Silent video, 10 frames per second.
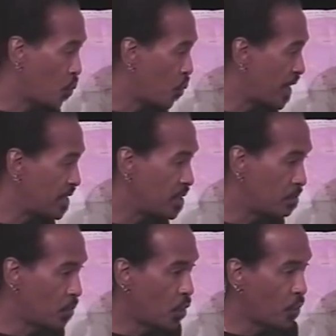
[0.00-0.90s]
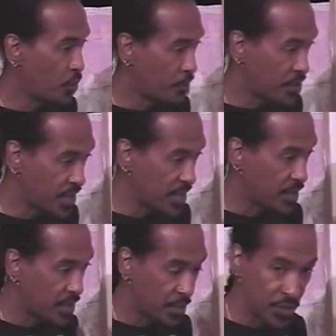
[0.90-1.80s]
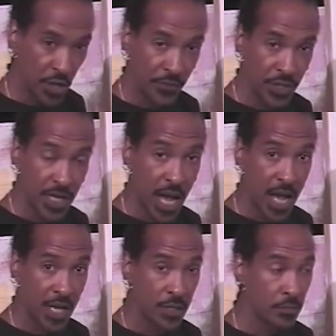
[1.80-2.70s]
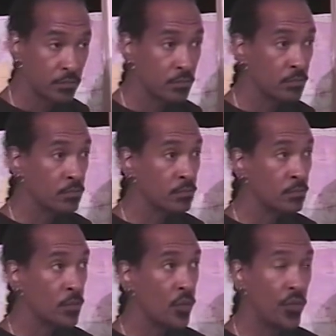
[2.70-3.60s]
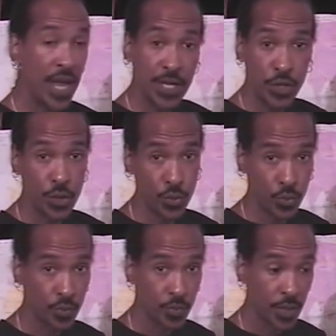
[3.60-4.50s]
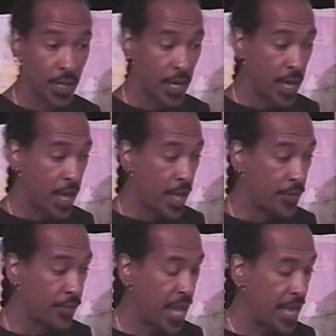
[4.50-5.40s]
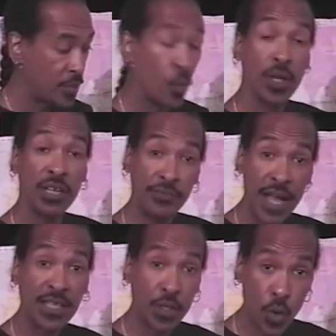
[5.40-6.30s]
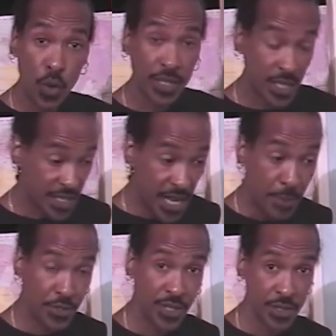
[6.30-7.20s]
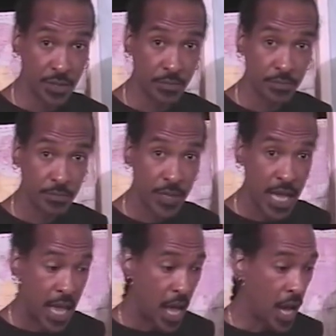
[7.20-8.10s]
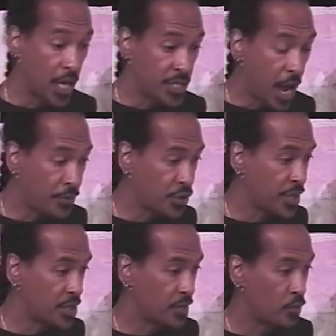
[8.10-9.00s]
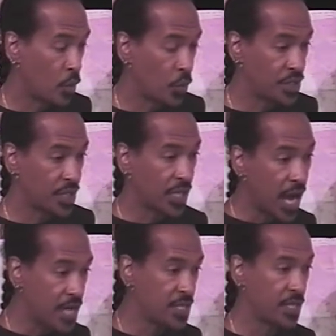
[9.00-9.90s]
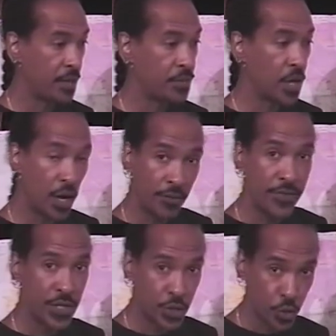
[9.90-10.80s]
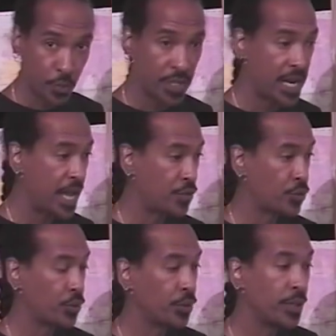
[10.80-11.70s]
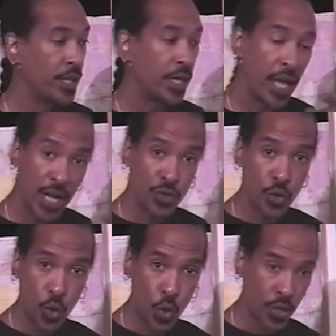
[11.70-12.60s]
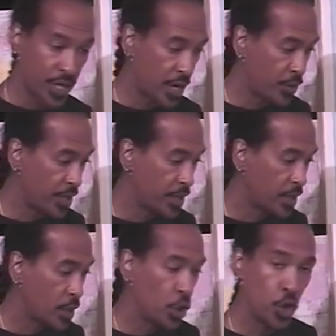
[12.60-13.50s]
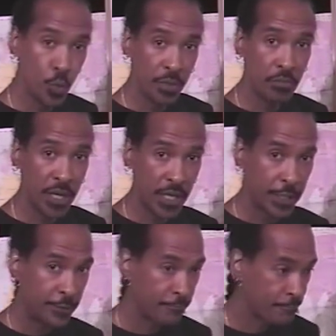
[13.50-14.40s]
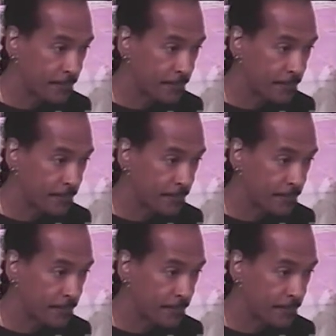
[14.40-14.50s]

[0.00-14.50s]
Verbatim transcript: when Damore would present himself to God, they knew that, well, in fact, they called it adoptionism. Adoptionism was the concept of this supernatural, extraordinary human being